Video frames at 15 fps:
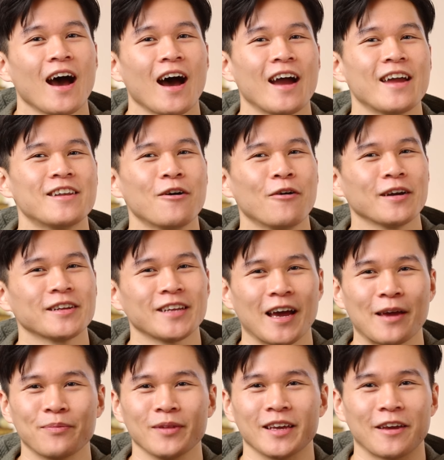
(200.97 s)
I know I
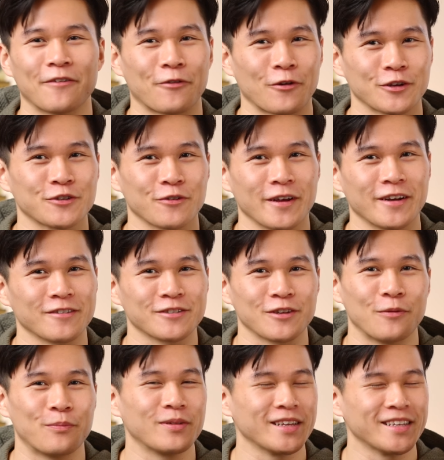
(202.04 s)
type like a first grader,
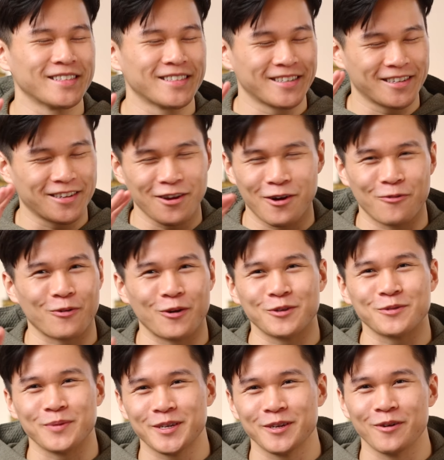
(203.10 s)
so please don't
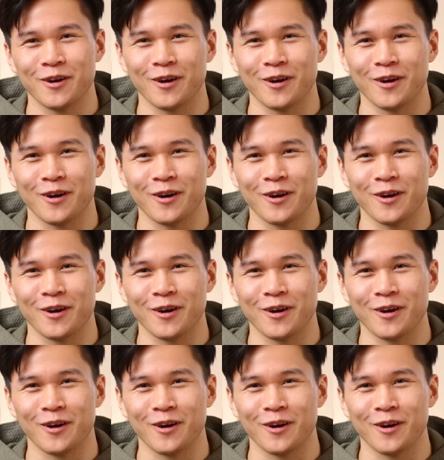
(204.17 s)
roast me too